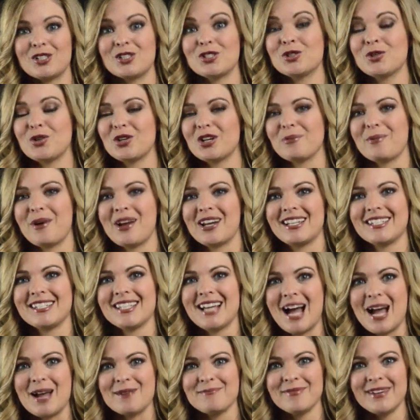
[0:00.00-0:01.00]
short amount of
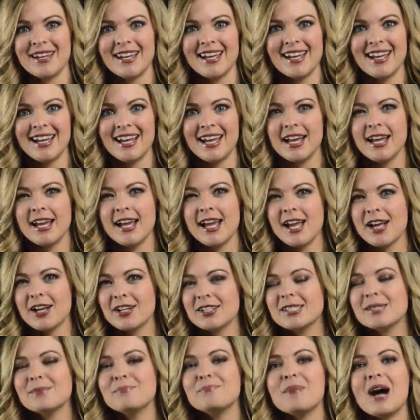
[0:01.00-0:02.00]
time. Here's
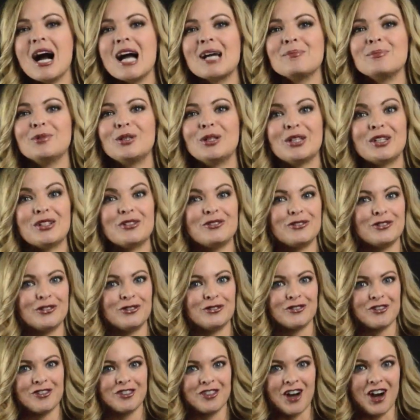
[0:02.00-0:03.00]
some mind-blowing food
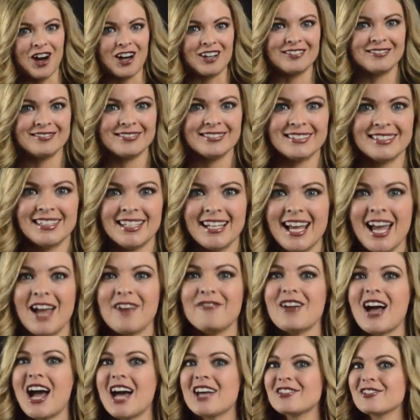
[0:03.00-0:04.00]
for thought. If
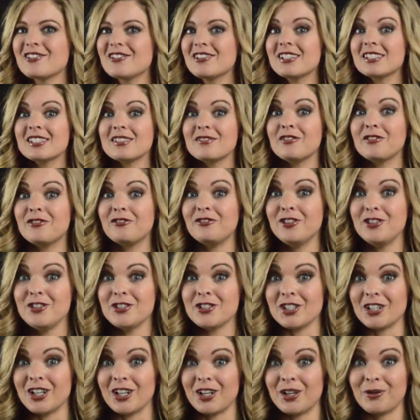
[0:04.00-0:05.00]
astronauts of the
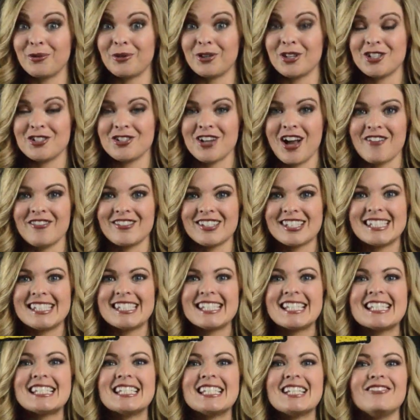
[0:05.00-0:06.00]
future were to travel
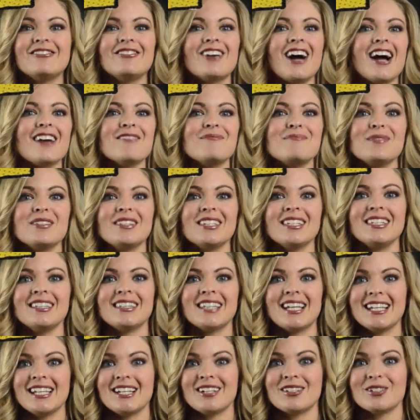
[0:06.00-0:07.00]
sixty-five million
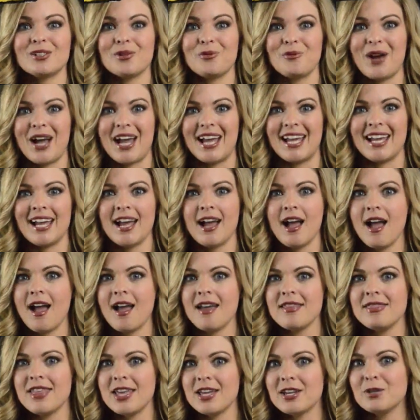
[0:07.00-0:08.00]
light-years away,
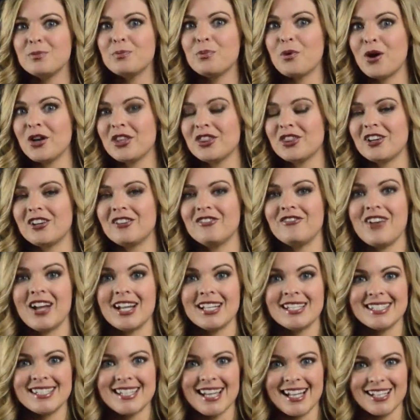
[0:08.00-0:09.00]
they could point their
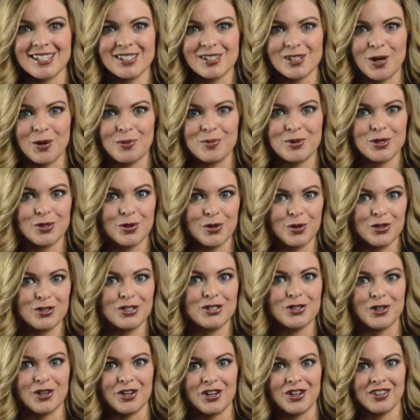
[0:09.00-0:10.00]
advanced telescopes
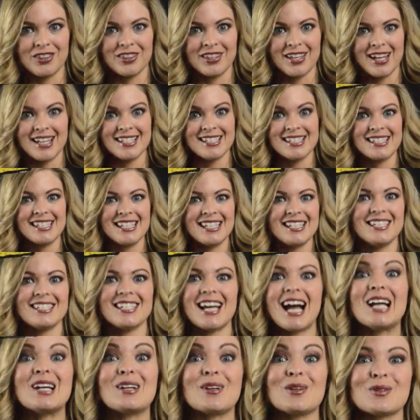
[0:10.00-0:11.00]
towards Earth and see
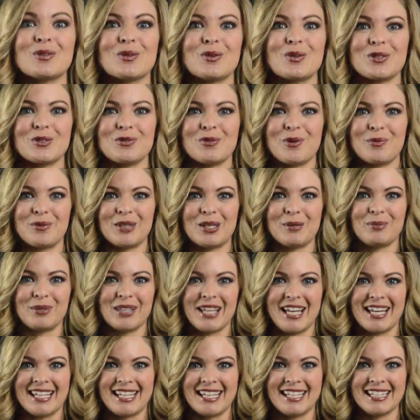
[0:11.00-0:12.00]
dinosaurs roaming their
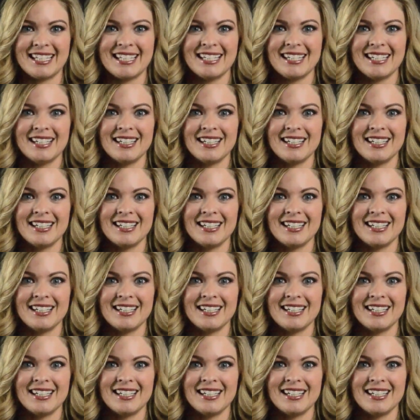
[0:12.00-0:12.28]
planet.